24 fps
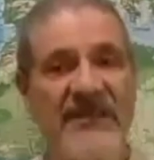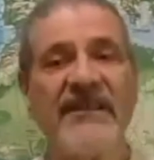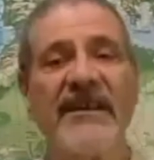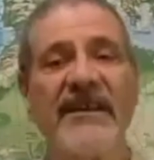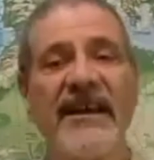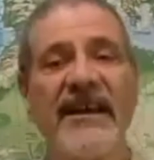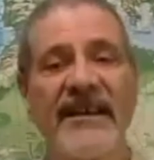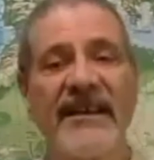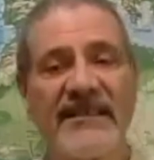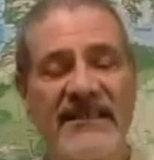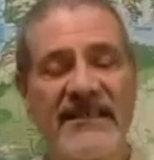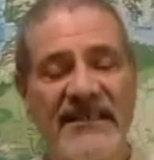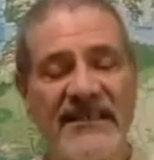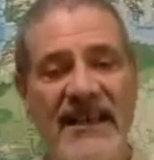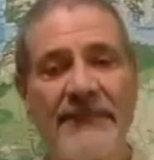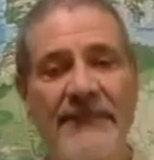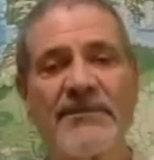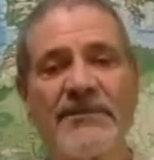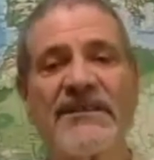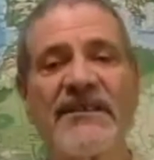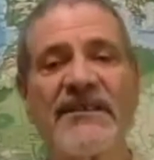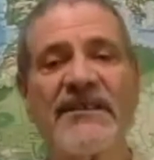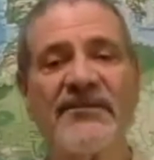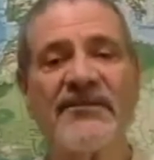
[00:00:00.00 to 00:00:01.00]
She
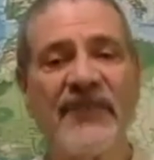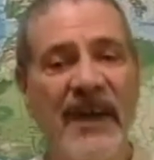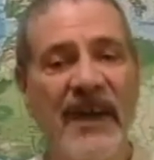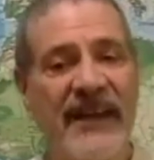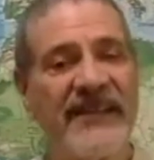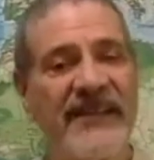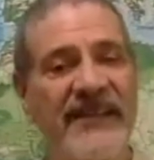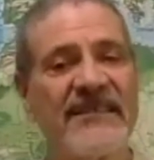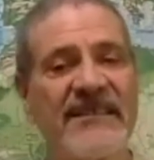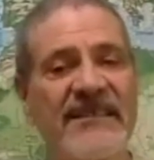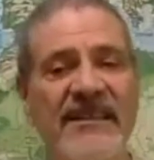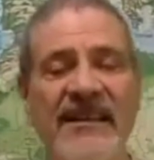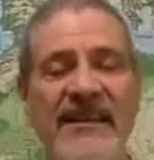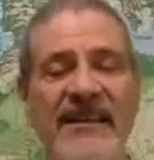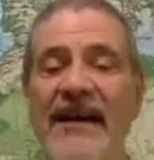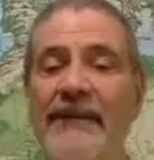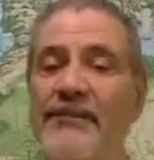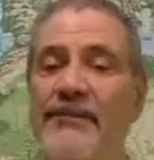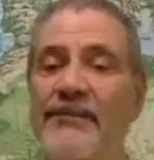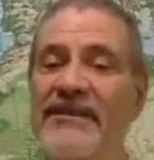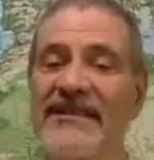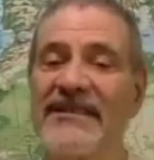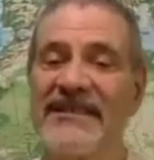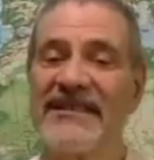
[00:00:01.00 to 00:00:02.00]
accepts the findings of the
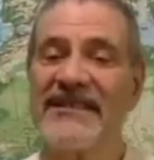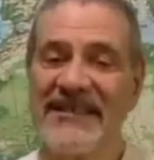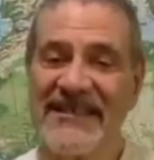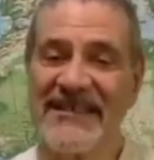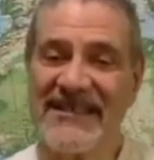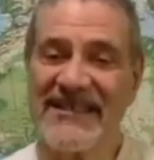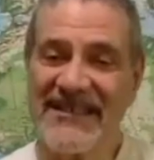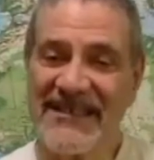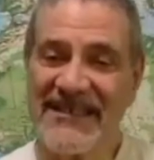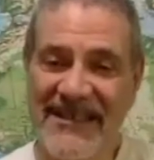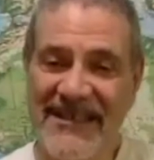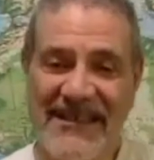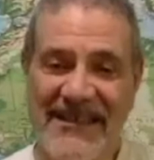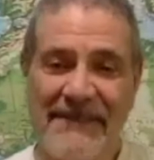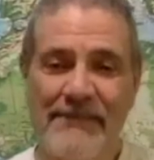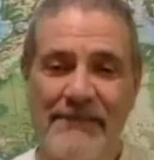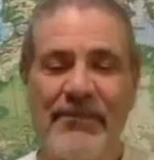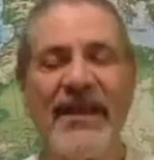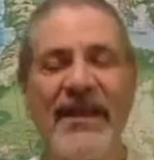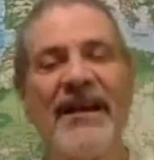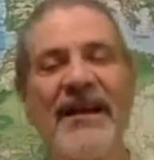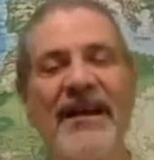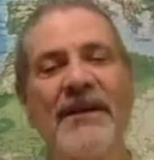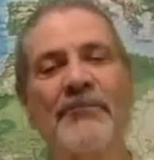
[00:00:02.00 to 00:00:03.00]
IPCC,
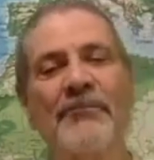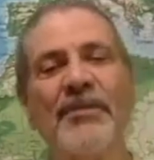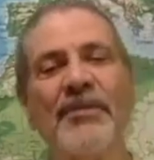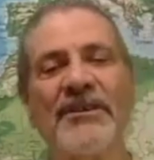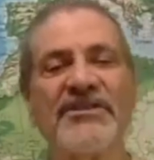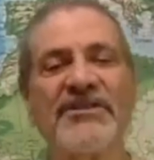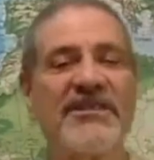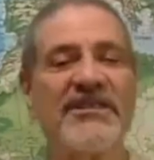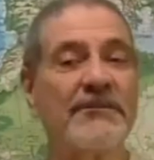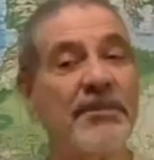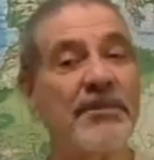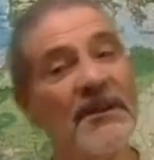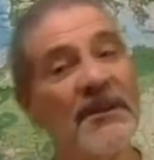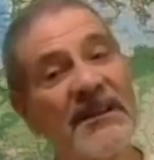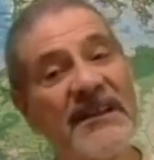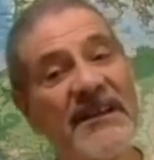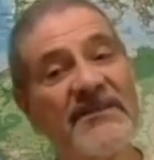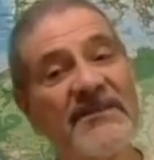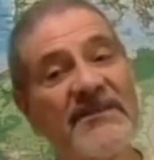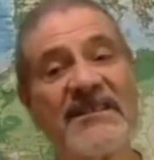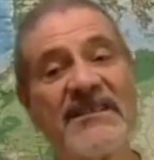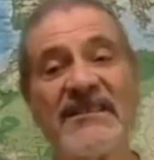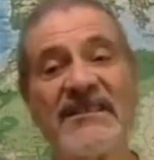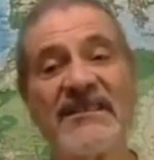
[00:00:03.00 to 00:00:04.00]
but she
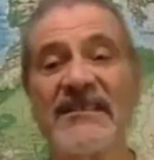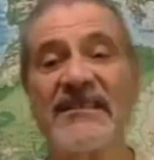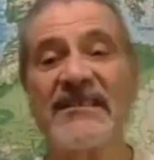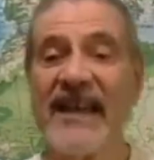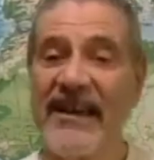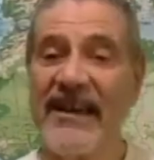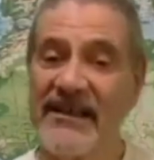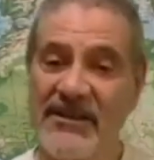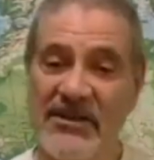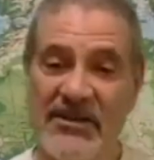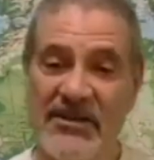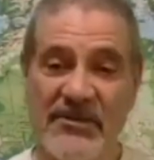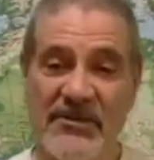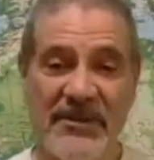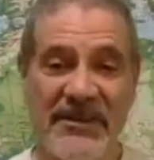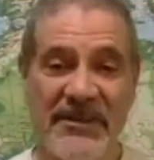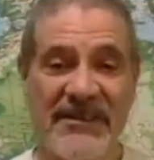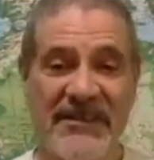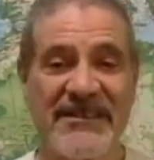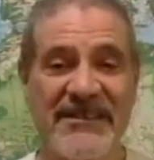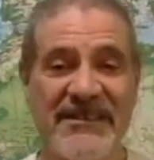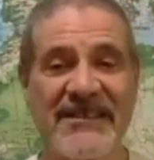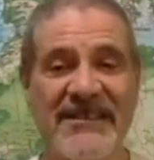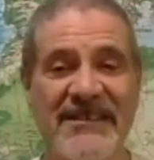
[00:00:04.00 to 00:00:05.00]
believes it's
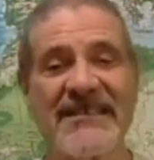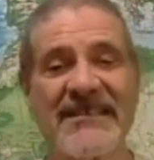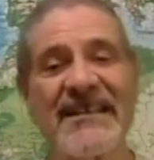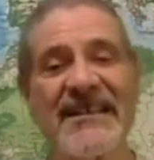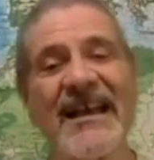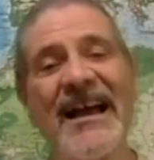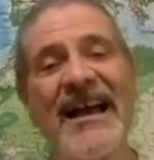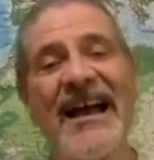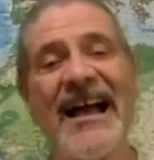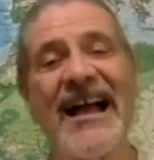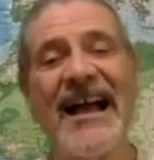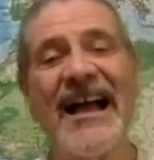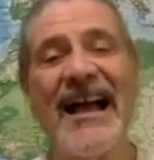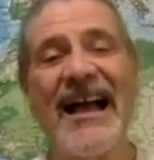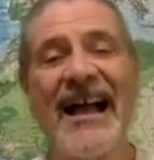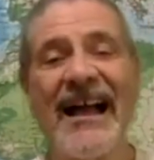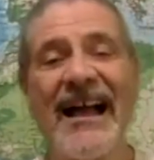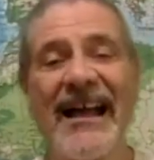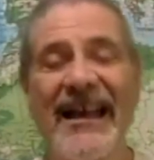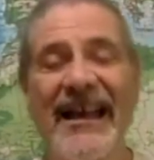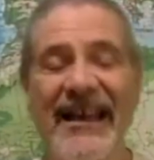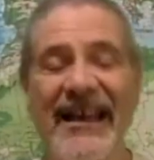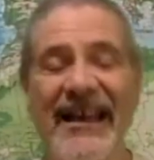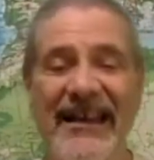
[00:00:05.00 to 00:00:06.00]
dangerous
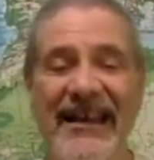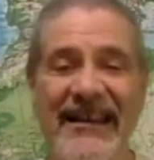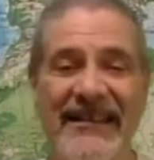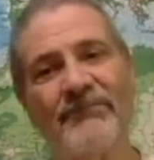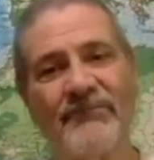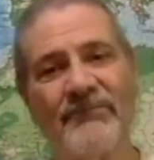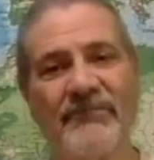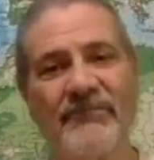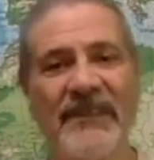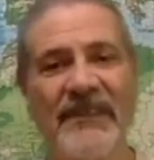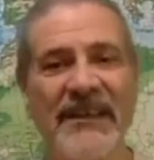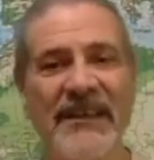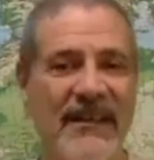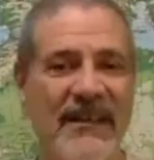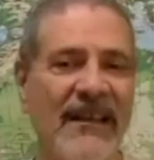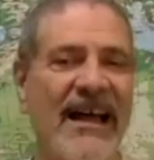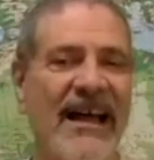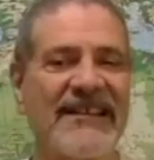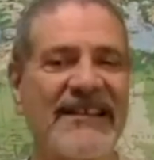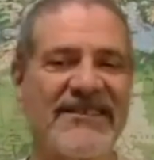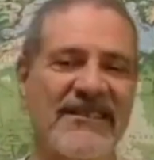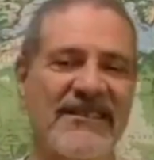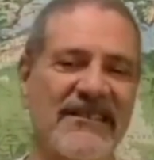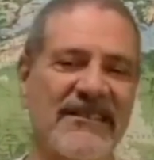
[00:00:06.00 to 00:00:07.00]
and
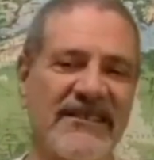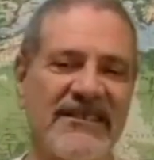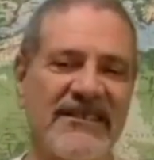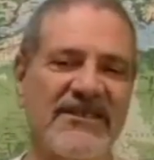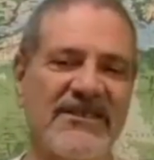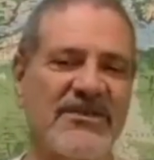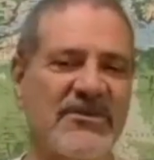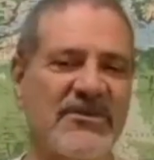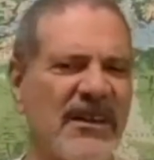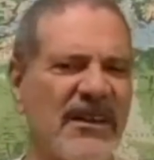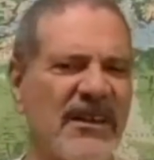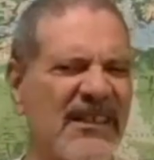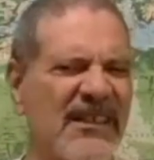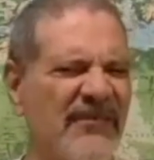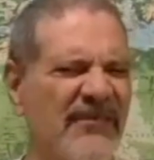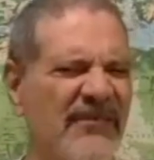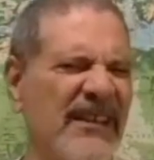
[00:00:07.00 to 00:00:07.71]
ecologically destructive.